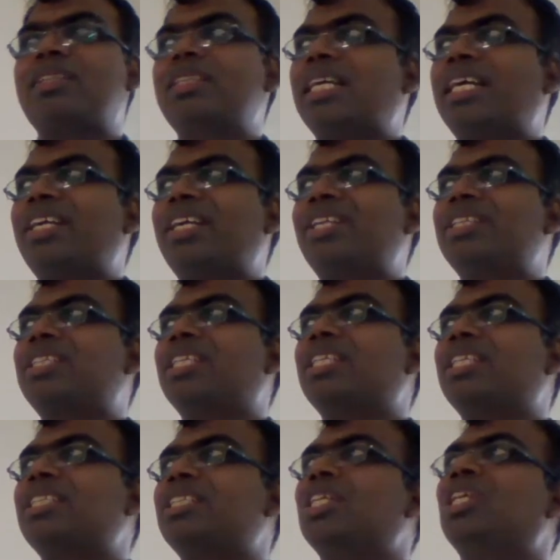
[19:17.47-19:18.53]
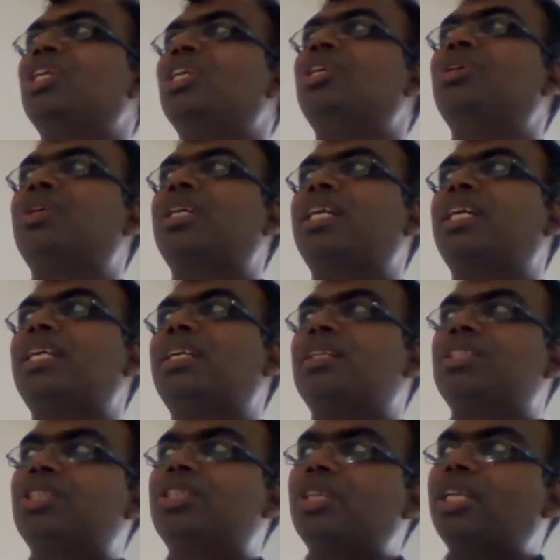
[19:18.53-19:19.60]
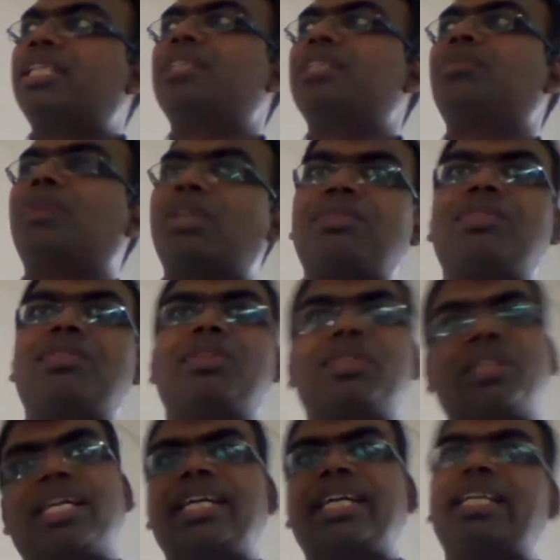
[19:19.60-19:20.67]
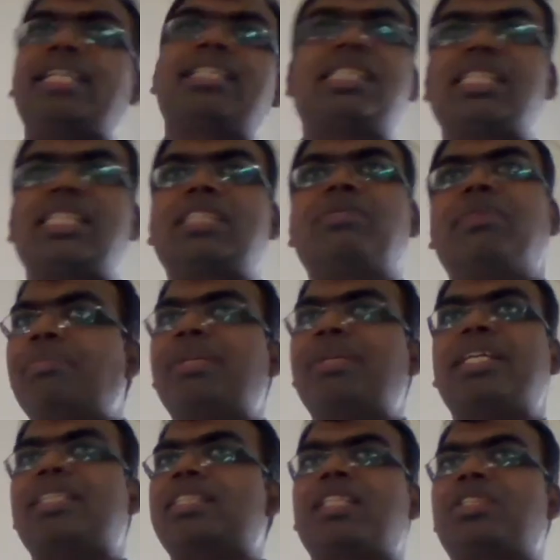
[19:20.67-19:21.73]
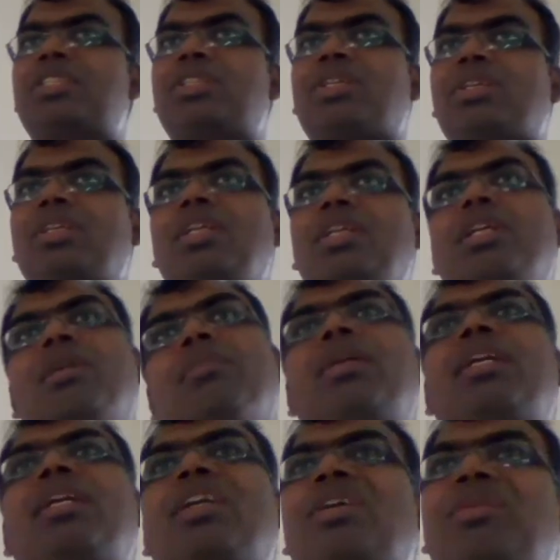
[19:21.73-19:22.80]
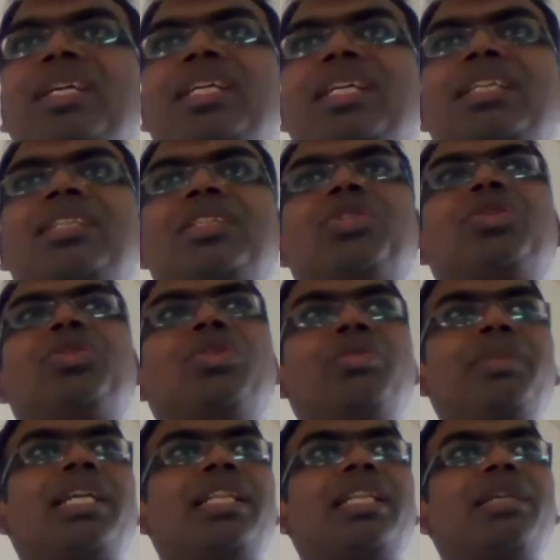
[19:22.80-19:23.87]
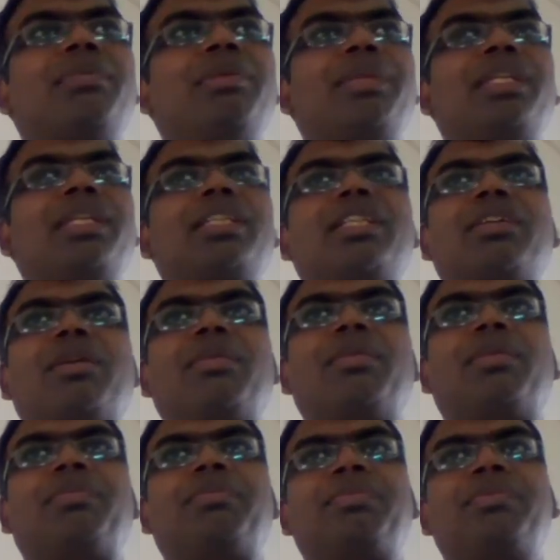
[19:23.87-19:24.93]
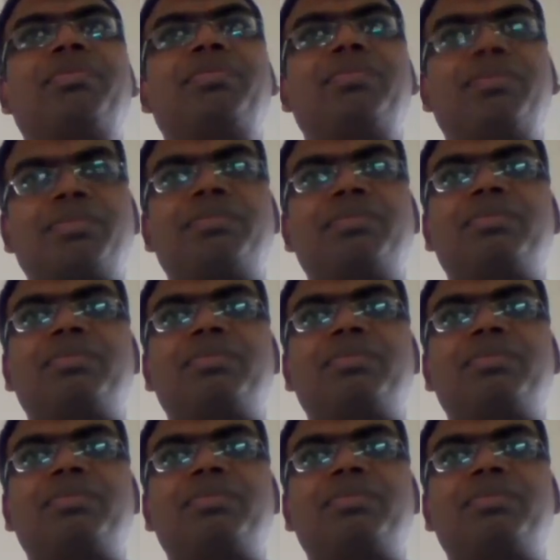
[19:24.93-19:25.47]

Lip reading: But see, ion exchange. You can zeolite is one of those ion exchange membranes. That's all. But nowadays, so many other membranes have come up.